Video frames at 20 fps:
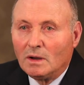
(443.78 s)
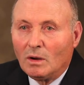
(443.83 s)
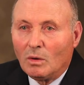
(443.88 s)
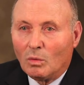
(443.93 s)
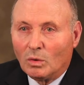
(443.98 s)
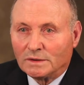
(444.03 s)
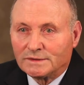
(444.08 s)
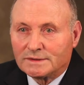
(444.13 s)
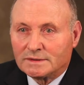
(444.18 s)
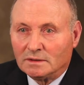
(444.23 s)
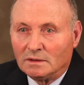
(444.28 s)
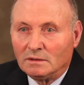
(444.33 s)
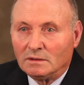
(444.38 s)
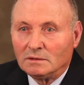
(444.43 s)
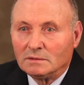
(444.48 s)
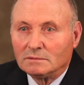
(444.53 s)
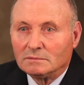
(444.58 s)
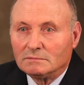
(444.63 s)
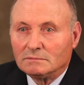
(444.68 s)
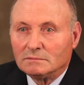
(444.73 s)
will still
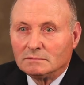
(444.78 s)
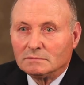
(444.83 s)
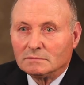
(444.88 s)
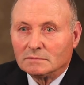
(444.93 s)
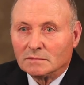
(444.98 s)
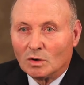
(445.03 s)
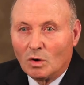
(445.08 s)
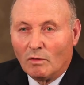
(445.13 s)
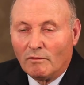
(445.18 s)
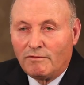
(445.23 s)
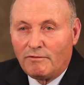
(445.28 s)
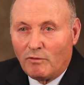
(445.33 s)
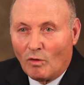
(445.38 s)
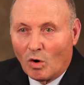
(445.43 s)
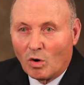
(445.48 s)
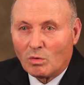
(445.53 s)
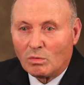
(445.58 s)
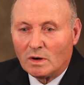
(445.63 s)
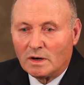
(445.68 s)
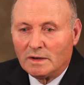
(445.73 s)
go
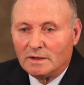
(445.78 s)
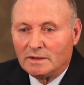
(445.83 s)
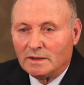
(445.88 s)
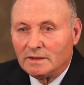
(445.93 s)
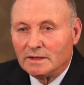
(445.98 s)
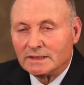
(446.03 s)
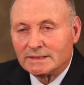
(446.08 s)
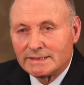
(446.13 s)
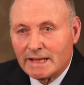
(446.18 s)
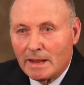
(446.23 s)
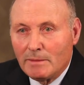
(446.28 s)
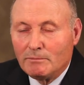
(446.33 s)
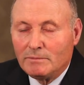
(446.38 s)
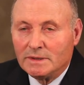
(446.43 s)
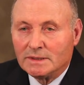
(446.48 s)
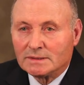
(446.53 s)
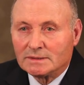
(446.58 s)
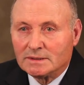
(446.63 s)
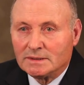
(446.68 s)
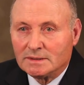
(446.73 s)
forward in the same
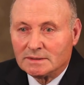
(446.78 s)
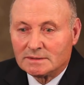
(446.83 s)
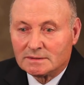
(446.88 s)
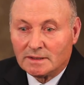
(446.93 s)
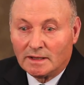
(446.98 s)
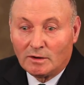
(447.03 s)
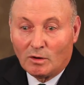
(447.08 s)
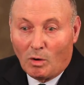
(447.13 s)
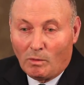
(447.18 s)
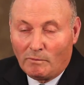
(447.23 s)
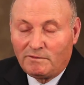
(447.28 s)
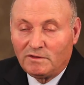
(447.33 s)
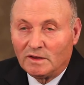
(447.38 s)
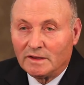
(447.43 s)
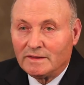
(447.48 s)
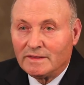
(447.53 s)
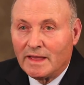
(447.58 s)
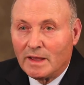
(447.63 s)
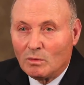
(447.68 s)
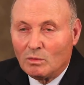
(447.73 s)
business and hopefully
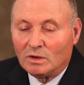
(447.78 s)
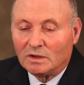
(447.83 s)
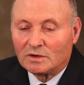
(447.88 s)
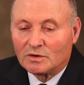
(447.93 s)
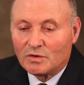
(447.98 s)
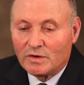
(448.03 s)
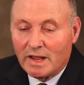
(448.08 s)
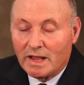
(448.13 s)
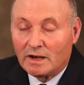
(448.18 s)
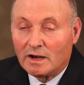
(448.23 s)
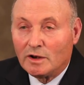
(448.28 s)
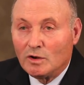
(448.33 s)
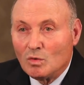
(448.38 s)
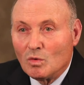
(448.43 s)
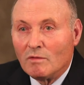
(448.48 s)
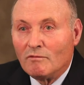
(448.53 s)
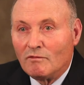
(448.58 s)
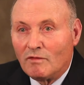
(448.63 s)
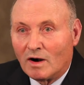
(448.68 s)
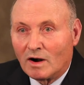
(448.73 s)
they will create a new
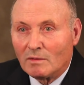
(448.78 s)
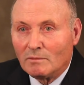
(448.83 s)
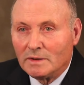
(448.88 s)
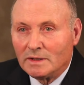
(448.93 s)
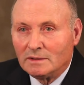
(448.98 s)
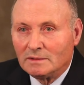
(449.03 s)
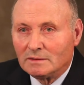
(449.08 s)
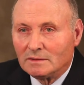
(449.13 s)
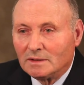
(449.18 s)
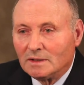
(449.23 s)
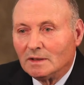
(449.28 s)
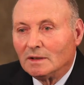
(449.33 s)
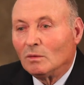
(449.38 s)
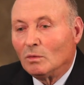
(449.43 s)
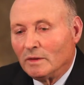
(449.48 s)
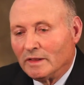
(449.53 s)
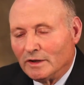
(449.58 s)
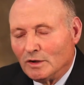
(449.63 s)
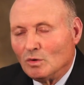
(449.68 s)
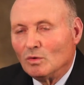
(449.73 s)
environment
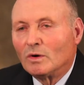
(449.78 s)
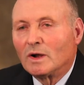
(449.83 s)
with a new